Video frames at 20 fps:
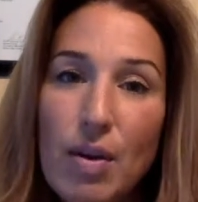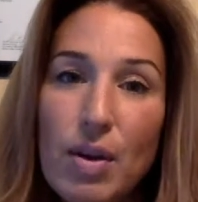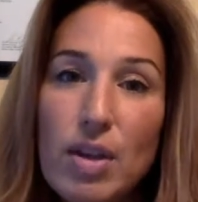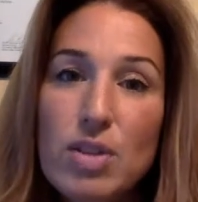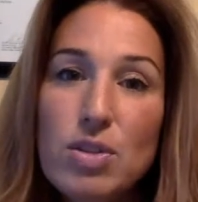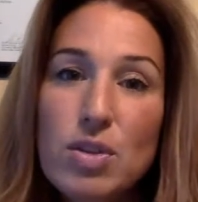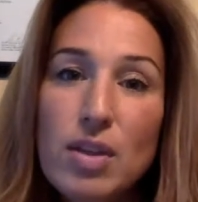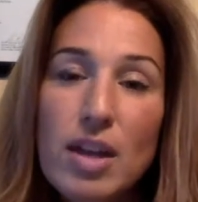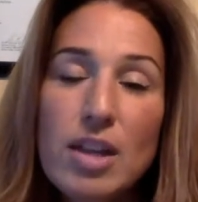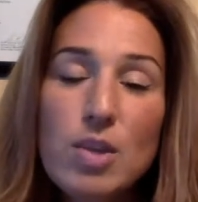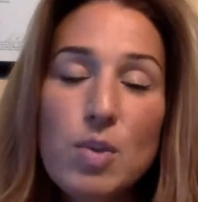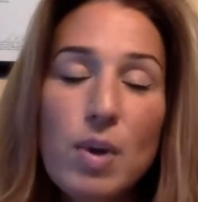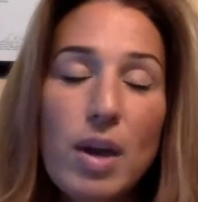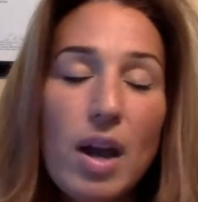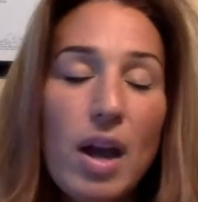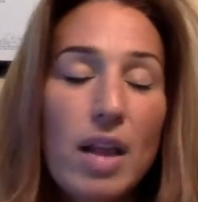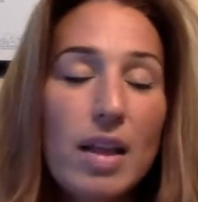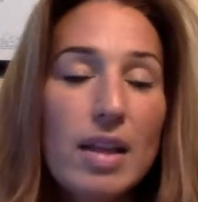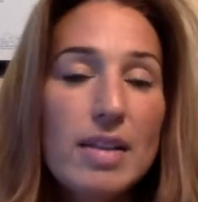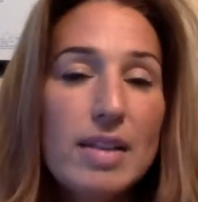And so that's why
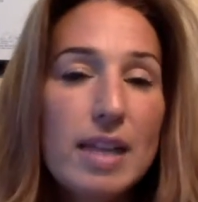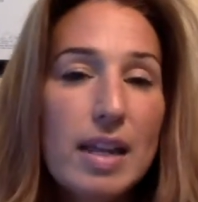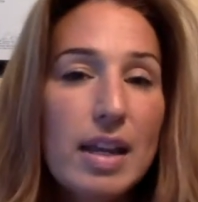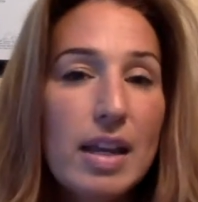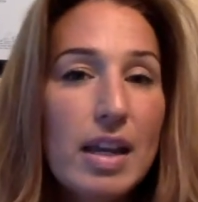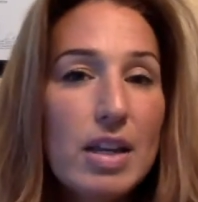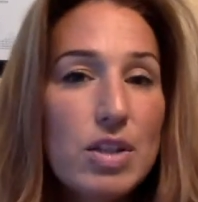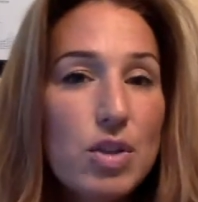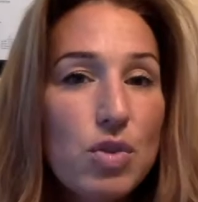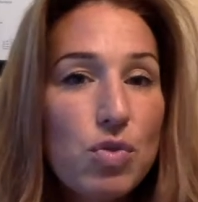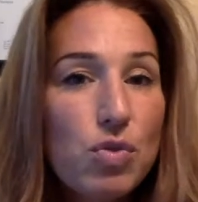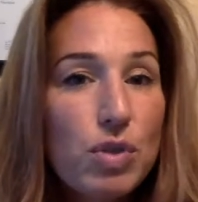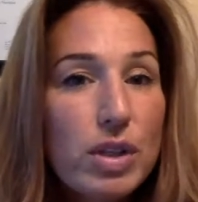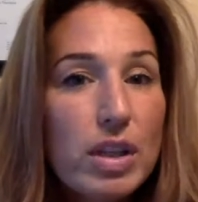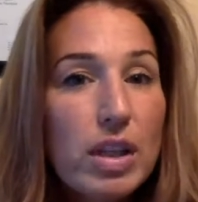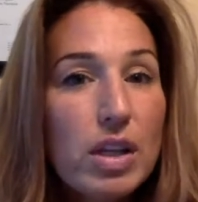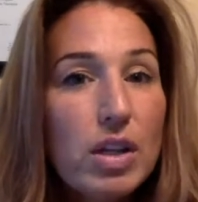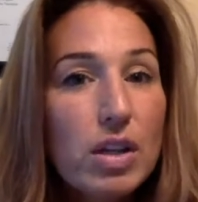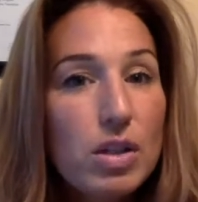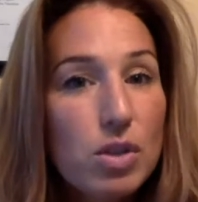online dating is a
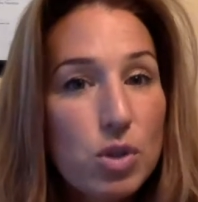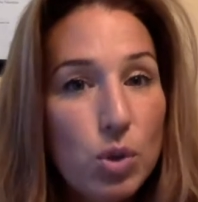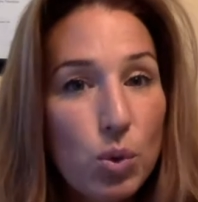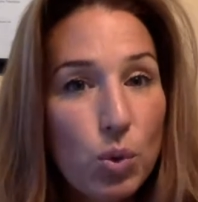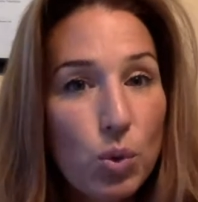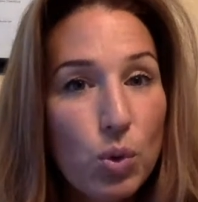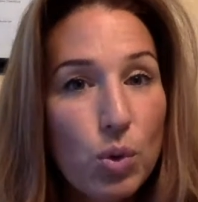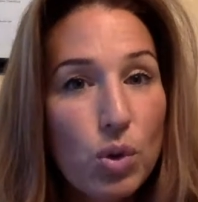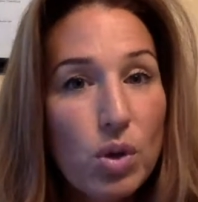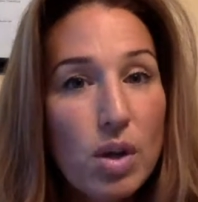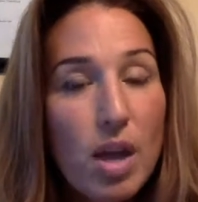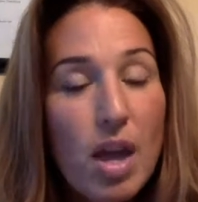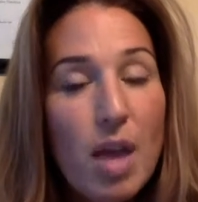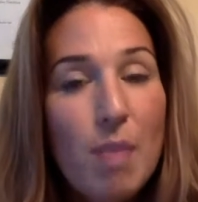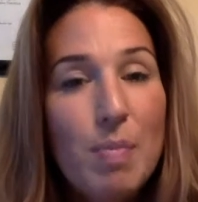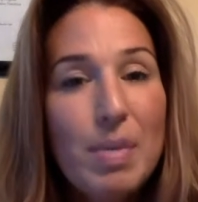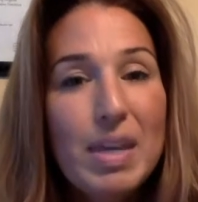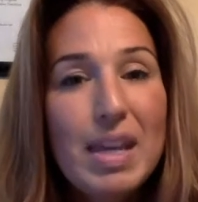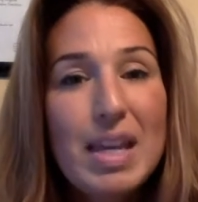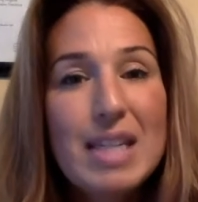really good tool,
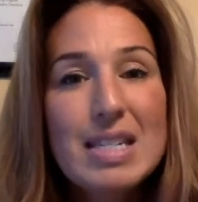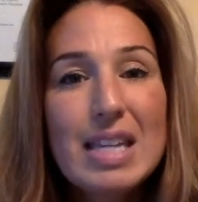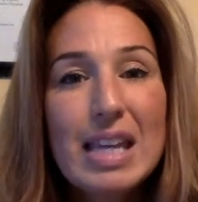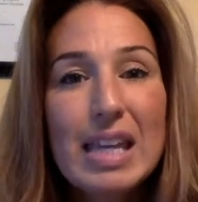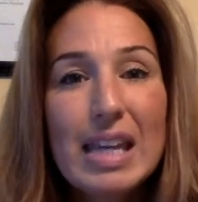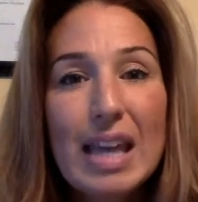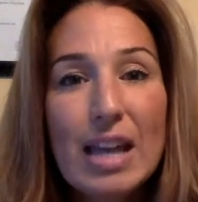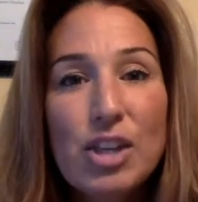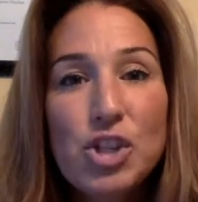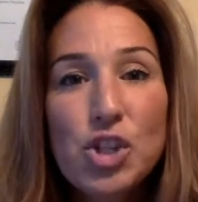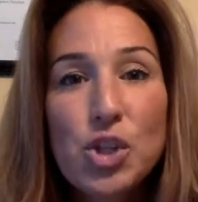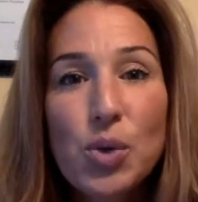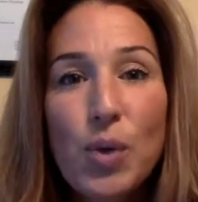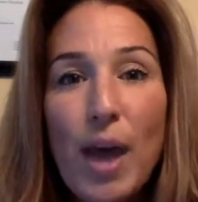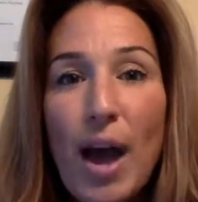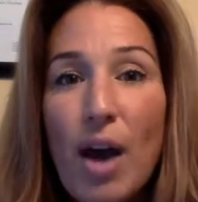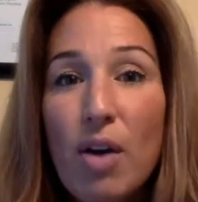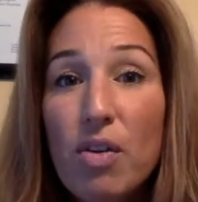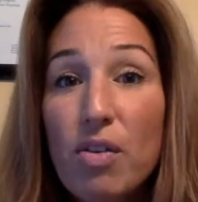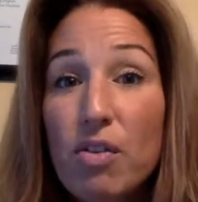because it gets you
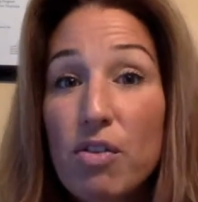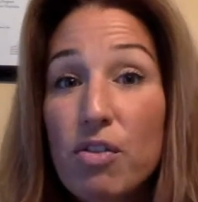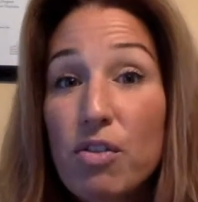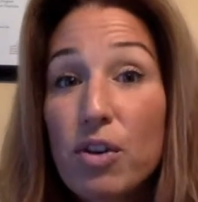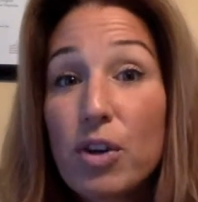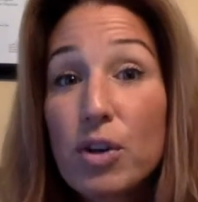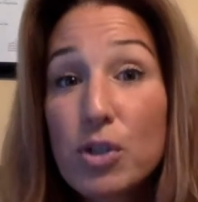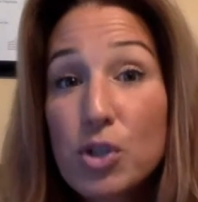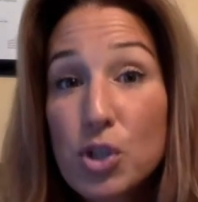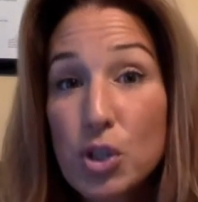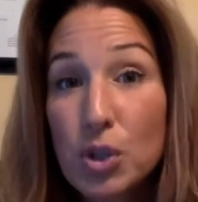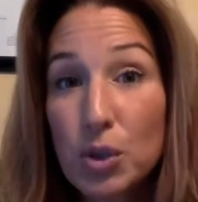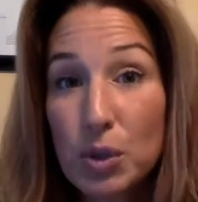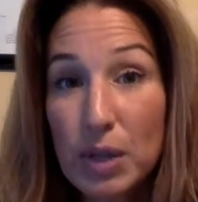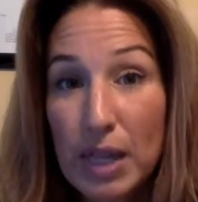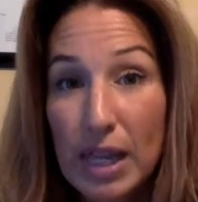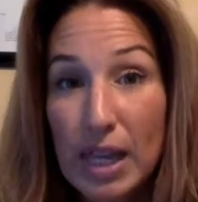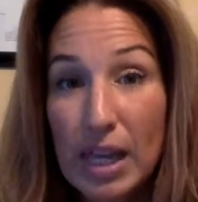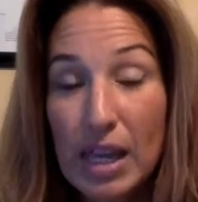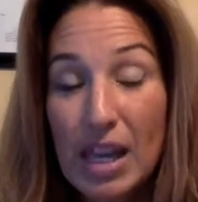out
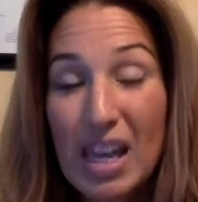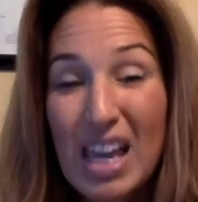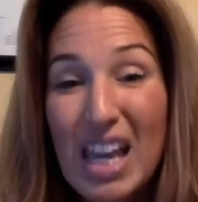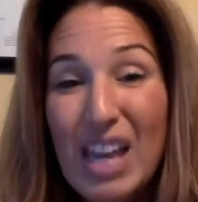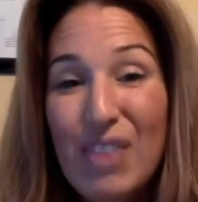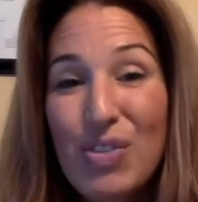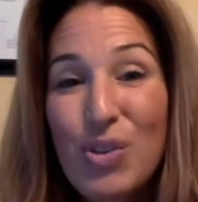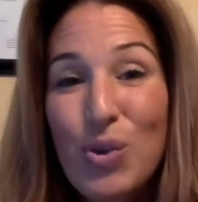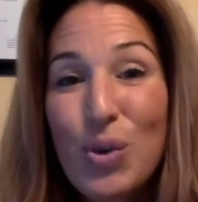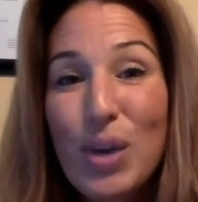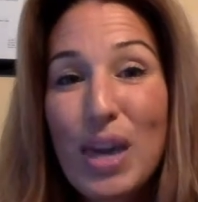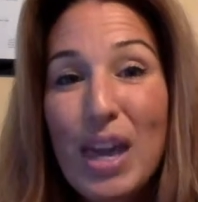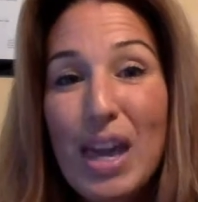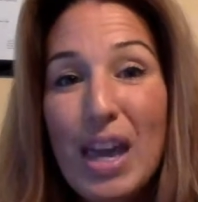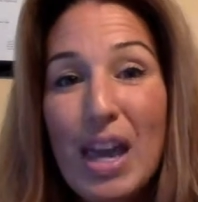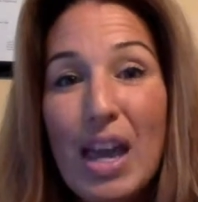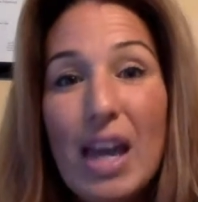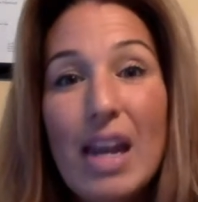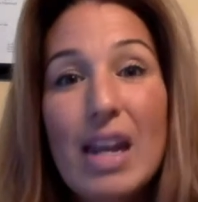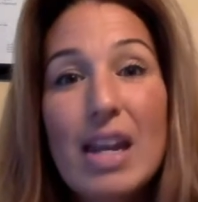virtually if you
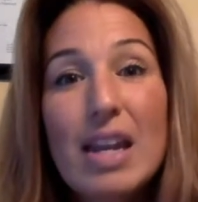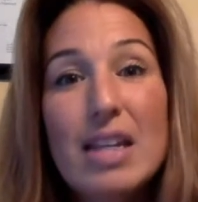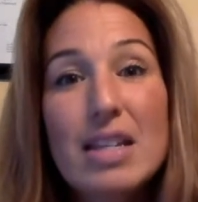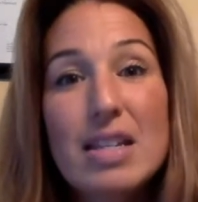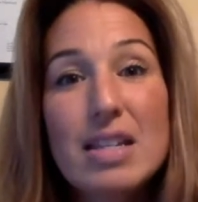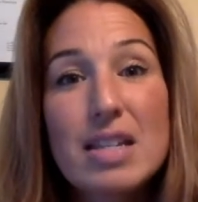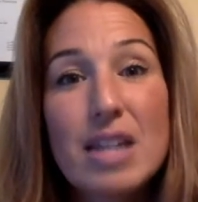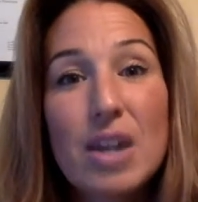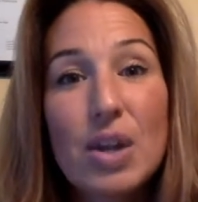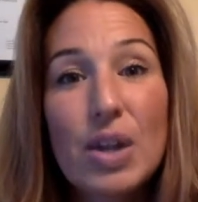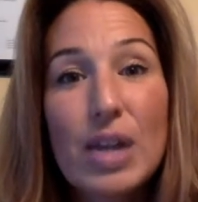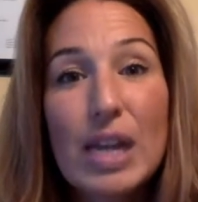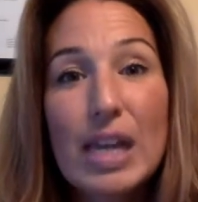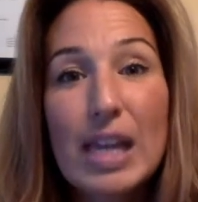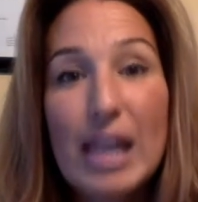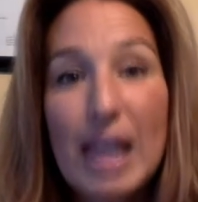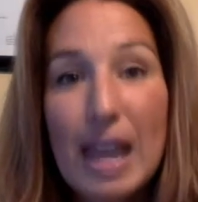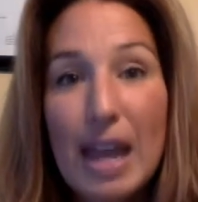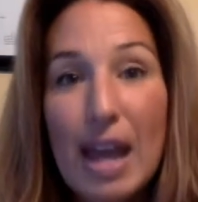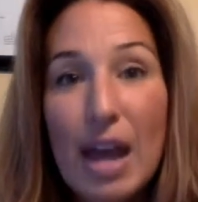can't necessarily
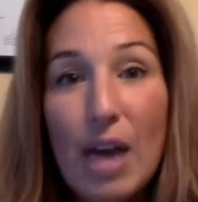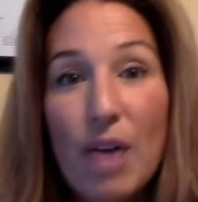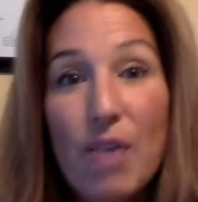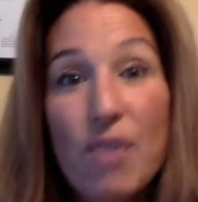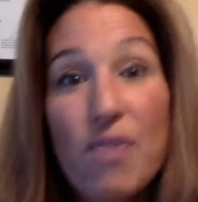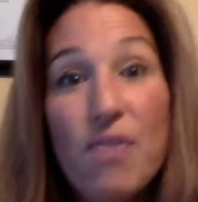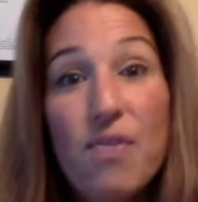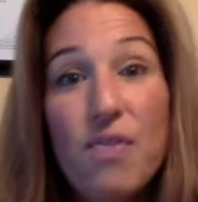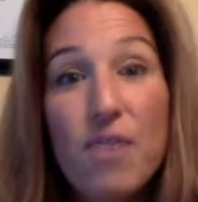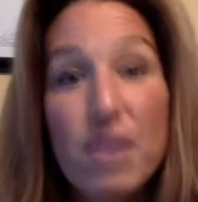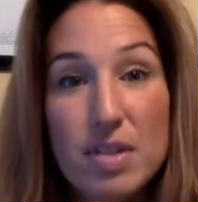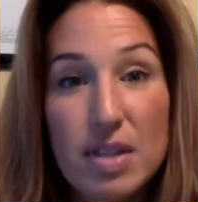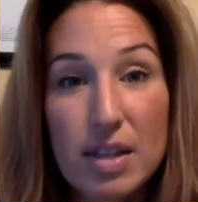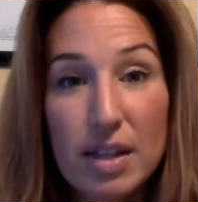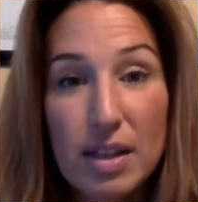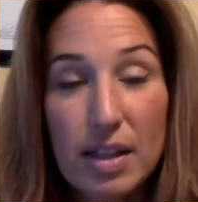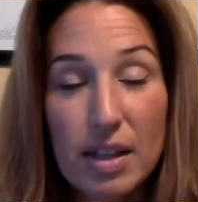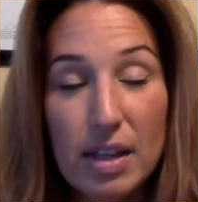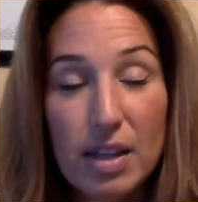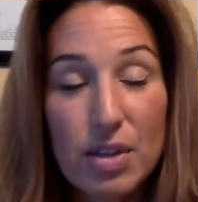get out
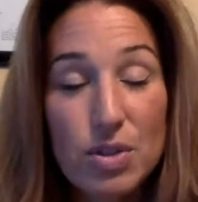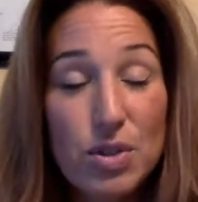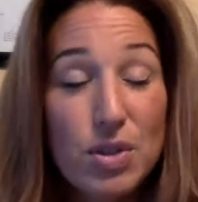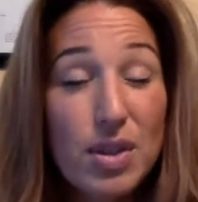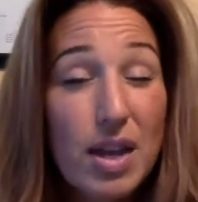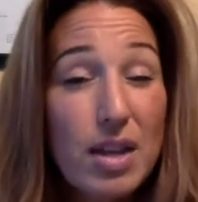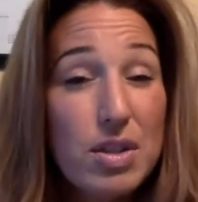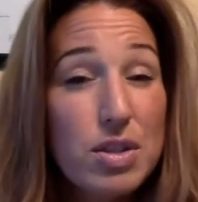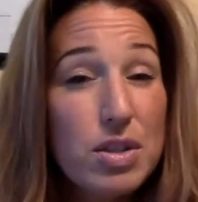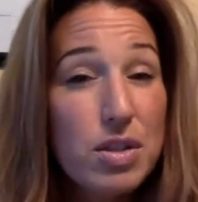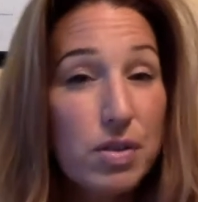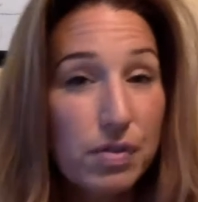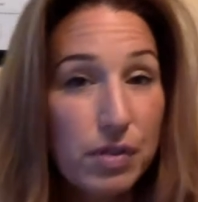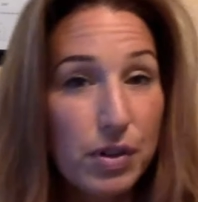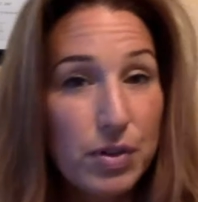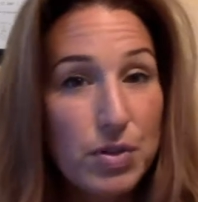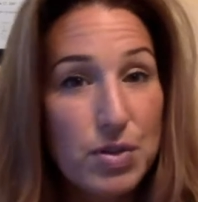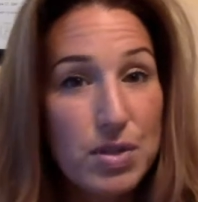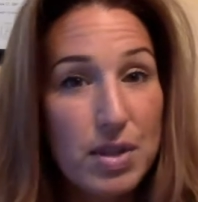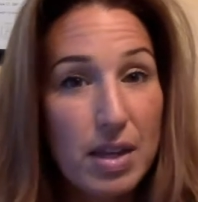physically. So that's the
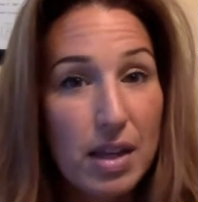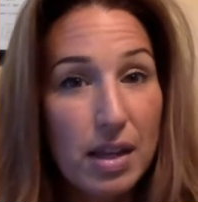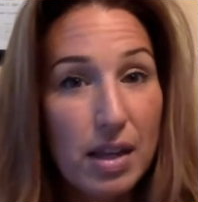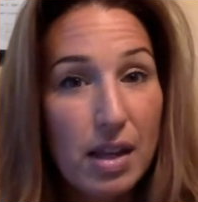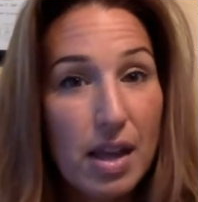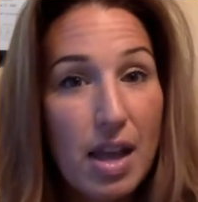first thing.